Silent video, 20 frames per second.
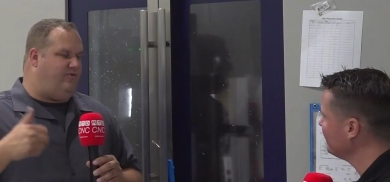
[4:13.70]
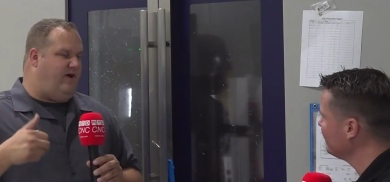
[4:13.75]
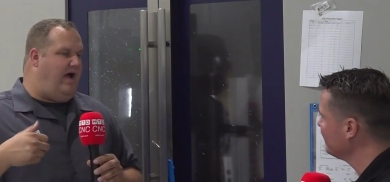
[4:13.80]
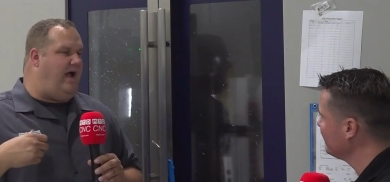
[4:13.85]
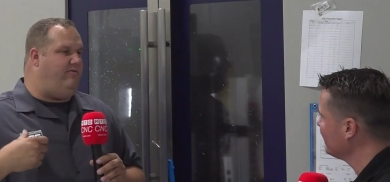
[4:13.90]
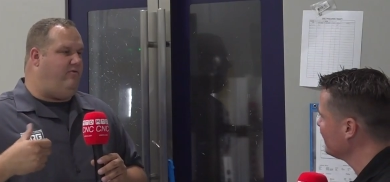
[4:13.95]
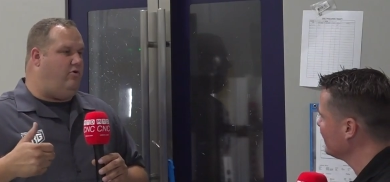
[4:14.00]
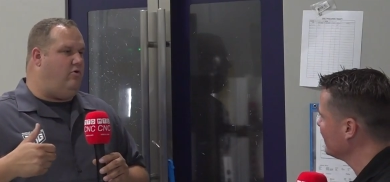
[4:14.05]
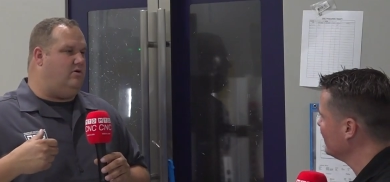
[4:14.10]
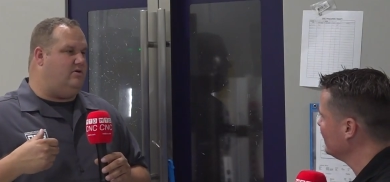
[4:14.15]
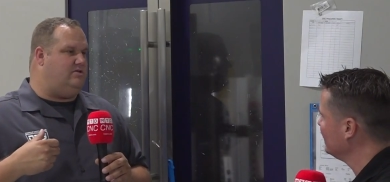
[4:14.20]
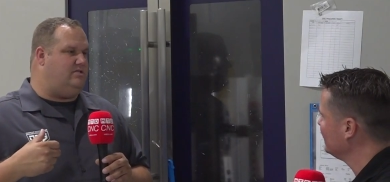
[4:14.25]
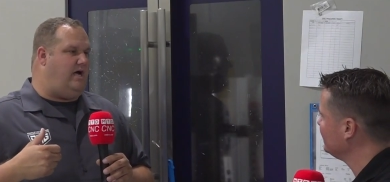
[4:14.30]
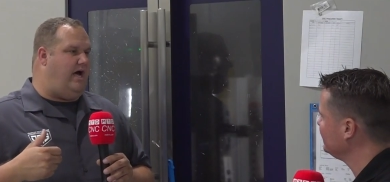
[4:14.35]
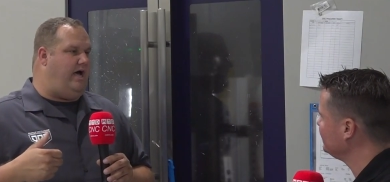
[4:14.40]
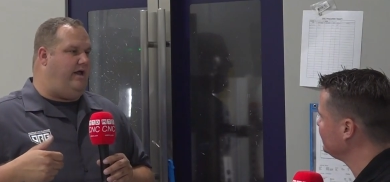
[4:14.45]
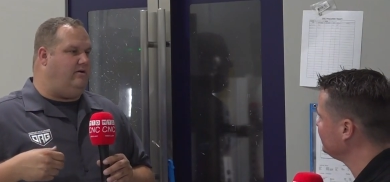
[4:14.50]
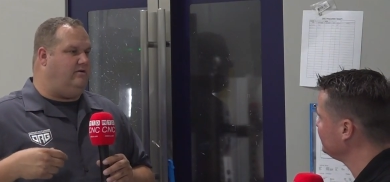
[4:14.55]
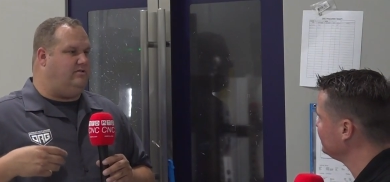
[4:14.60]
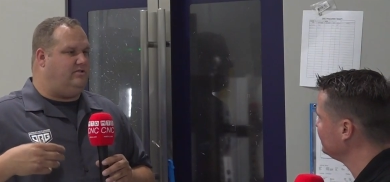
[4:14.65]
Speaker 1: 5
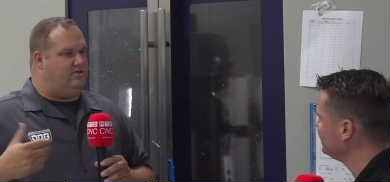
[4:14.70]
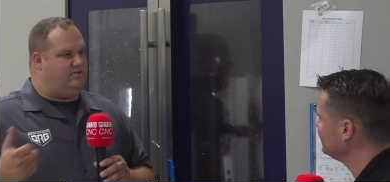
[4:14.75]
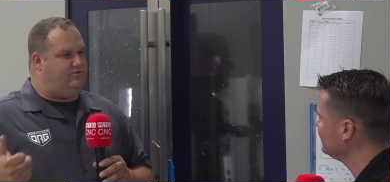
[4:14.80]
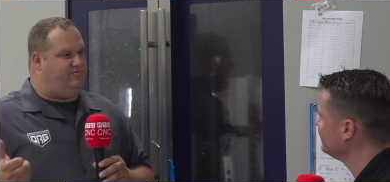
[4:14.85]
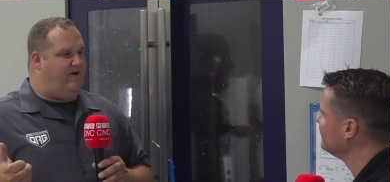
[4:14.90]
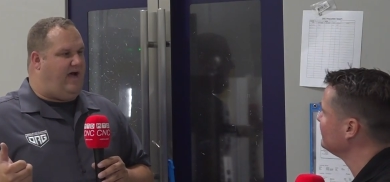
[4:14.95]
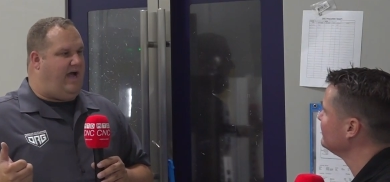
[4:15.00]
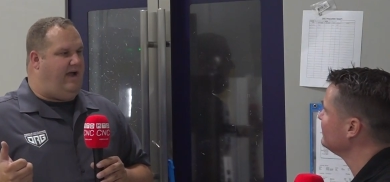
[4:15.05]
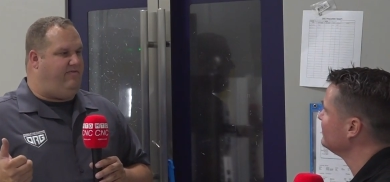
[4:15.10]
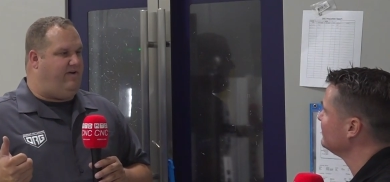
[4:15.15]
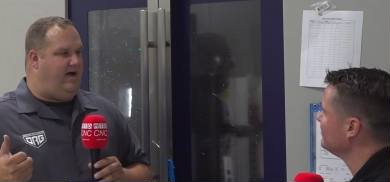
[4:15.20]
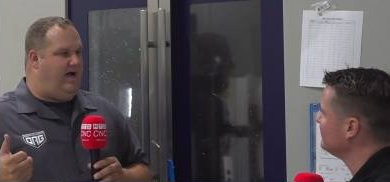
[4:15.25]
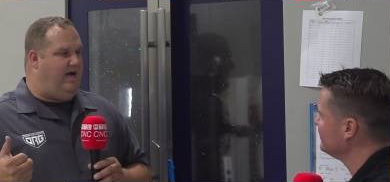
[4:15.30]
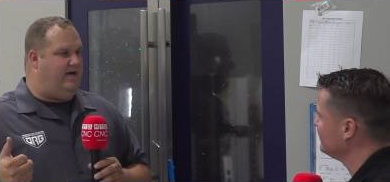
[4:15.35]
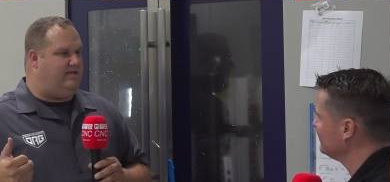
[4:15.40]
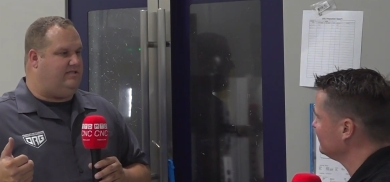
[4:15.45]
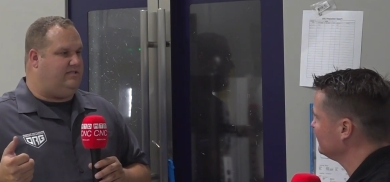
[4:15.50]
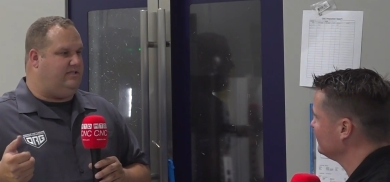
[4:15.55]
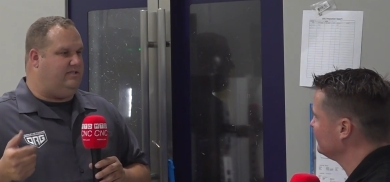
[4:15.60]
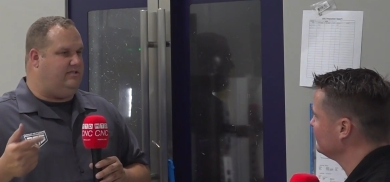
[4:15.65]
horizontals, there's 5
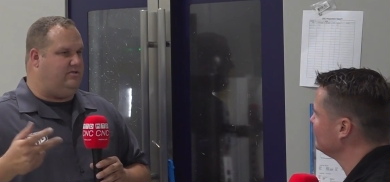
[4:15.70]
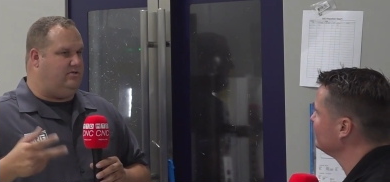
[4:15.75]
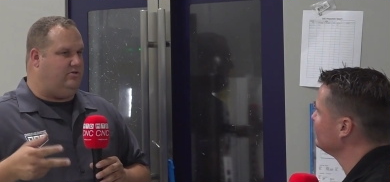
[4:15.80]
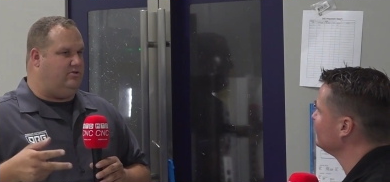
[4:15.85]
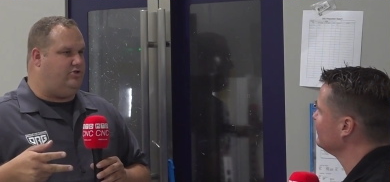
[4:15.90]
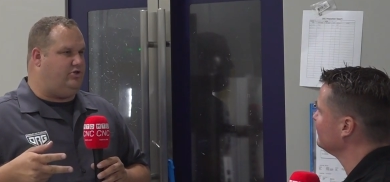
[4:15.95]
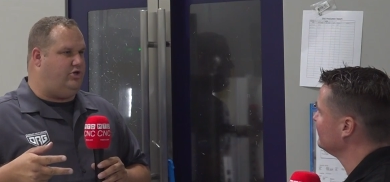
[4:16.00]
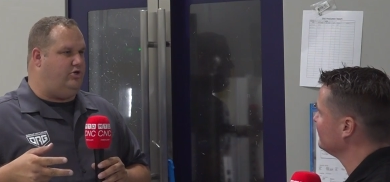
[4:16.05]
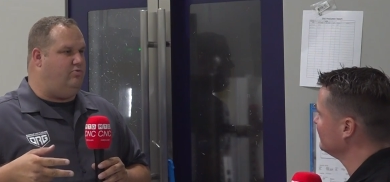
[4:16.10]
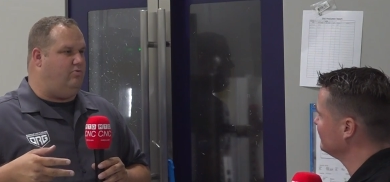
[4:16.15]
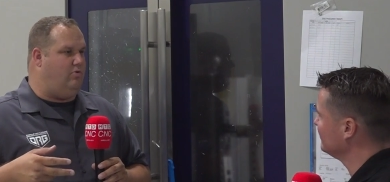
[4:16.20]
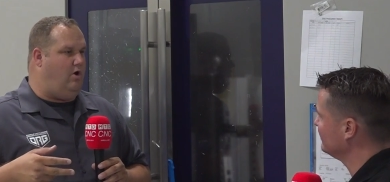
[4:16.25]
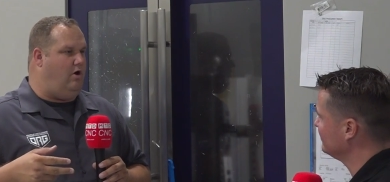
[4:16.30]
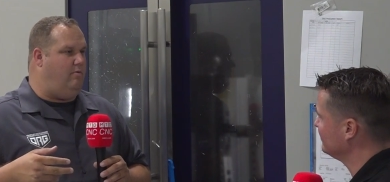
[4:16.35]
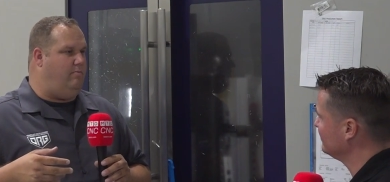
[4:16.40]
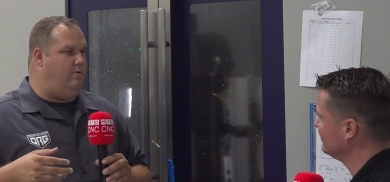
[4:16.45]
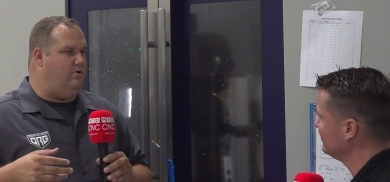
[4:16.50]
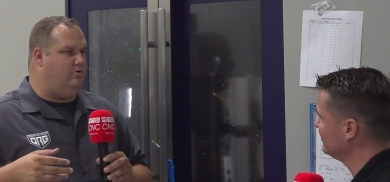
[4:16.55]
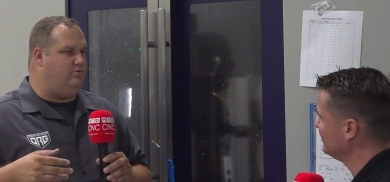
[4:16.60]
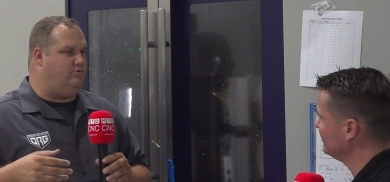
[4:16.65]
Haas's, there's 2
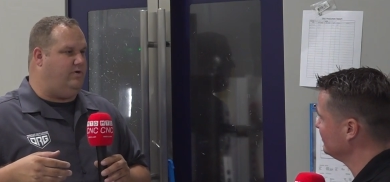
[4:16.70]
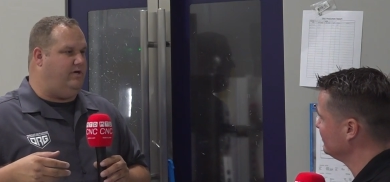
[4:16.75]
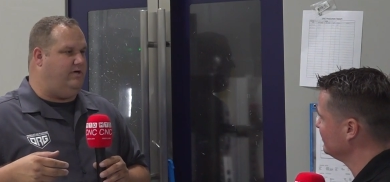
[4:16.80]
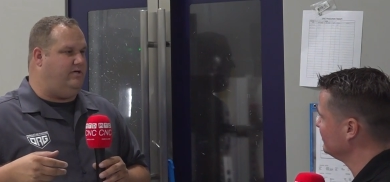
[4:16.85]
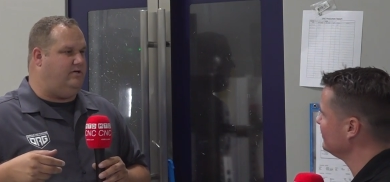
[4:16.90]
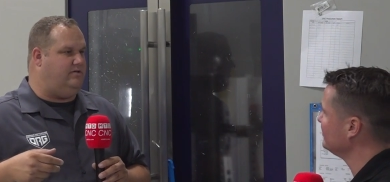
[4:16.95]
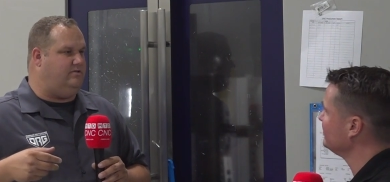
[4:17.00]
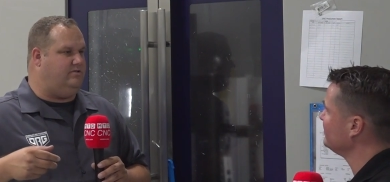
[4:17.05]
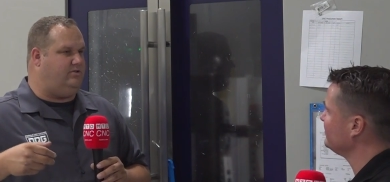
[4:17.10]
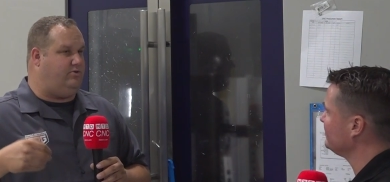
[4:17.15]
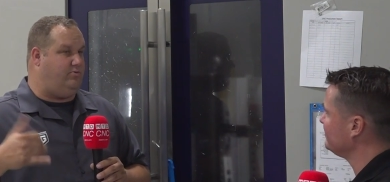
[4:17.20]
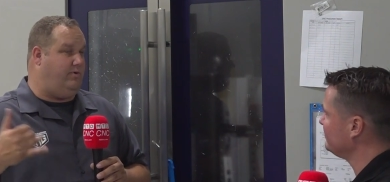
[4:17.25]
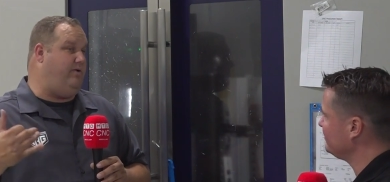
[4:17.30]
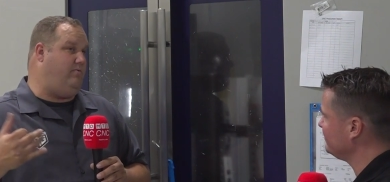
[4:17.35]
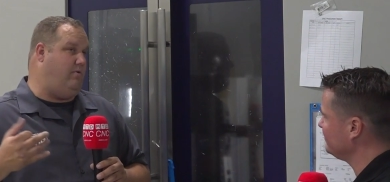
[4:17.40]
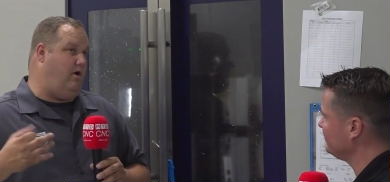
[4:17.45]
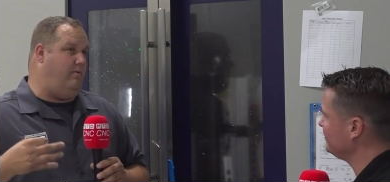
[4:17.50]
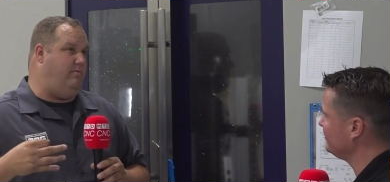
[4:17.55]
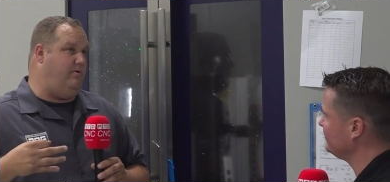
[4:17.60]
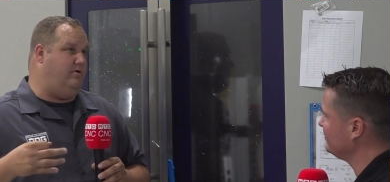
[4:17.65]
robo drills, 3
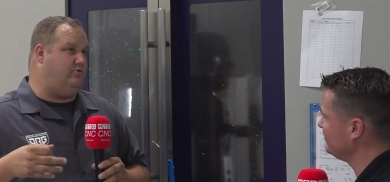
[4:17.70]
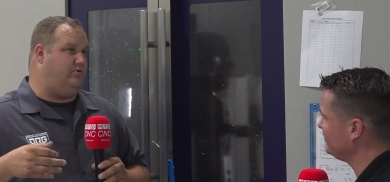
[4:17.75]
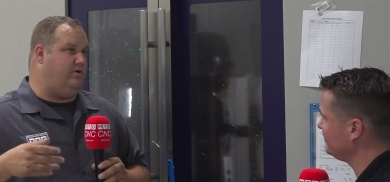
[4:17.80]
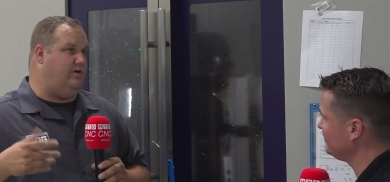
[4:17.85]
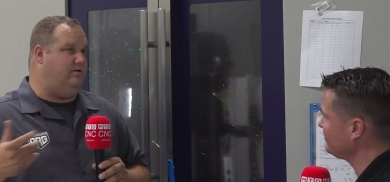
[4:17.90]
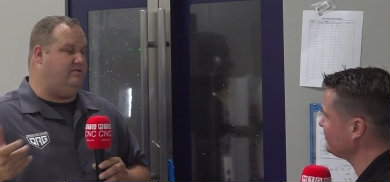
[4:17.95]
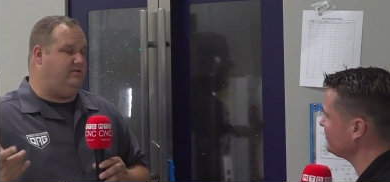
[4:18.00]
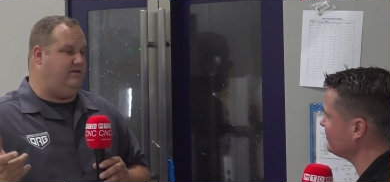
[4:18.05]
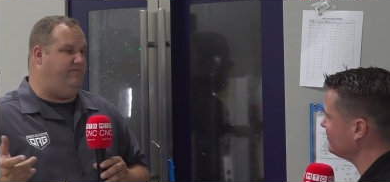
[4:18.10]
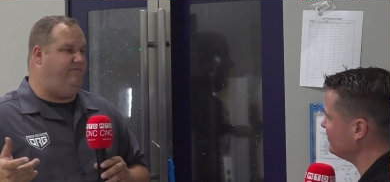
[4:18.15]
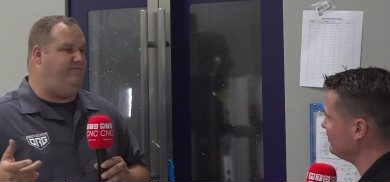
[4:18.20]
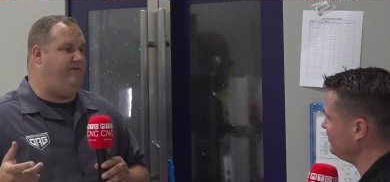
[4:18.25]
robo drills, and a